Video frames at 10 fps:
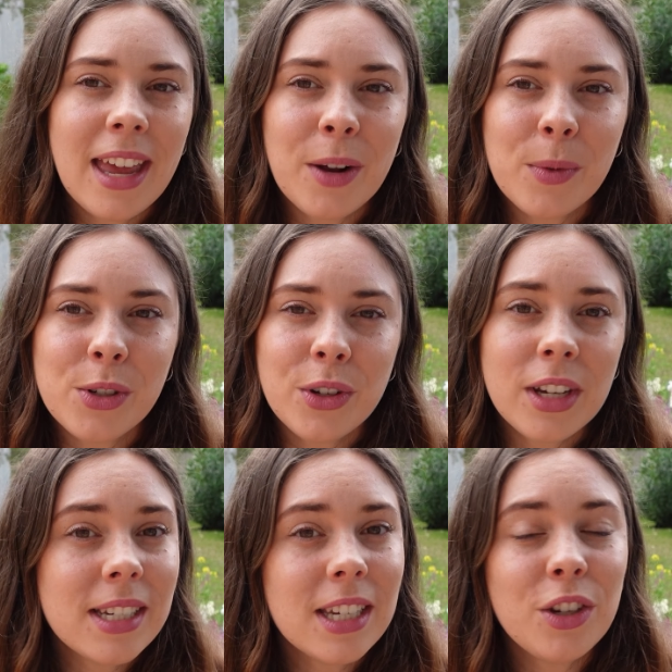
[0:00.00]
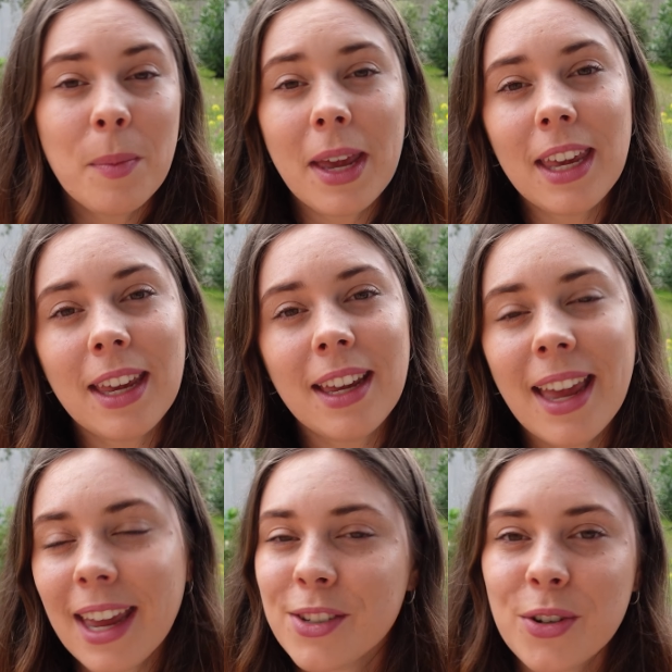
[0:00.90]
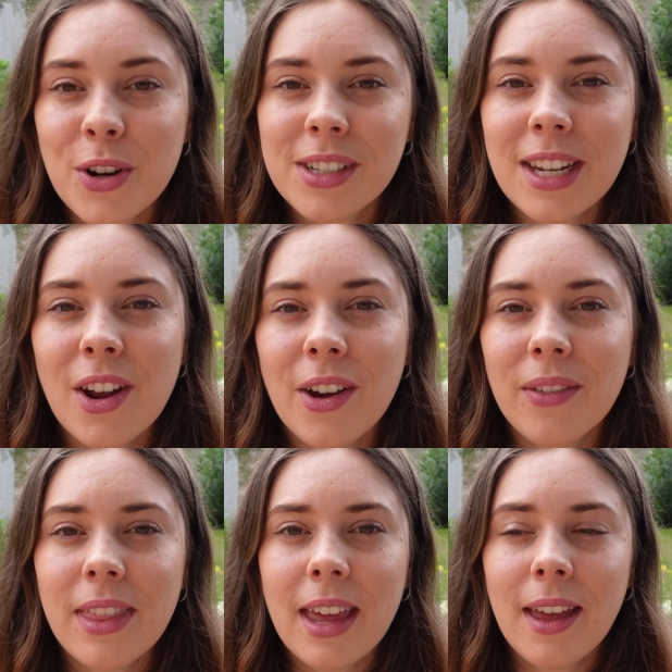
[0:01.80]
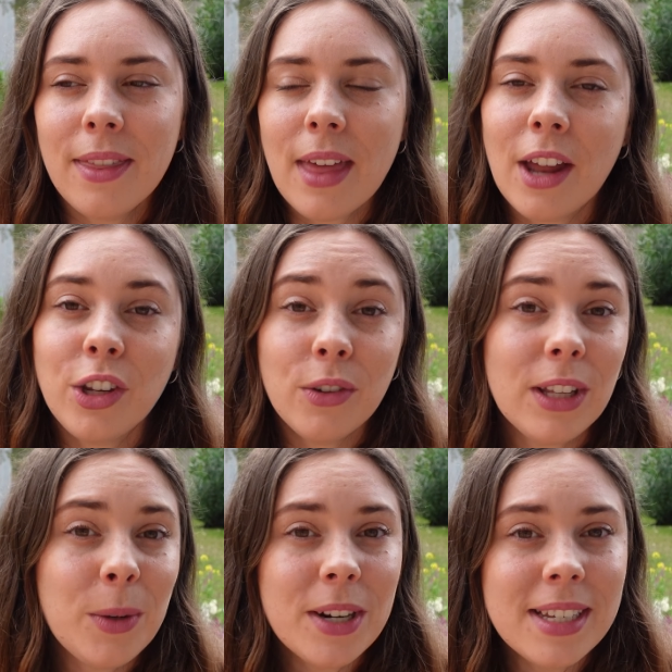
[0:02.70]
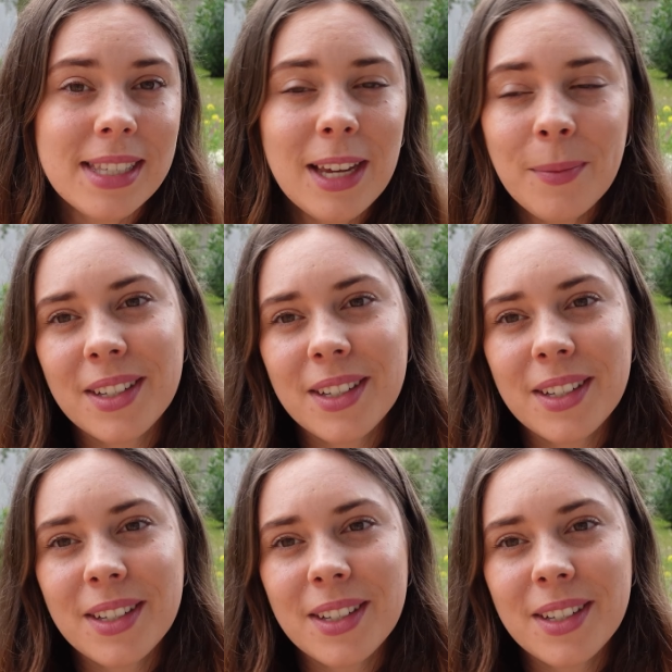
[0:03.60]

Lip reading: and I want to continue making extra content over there that you really want to see.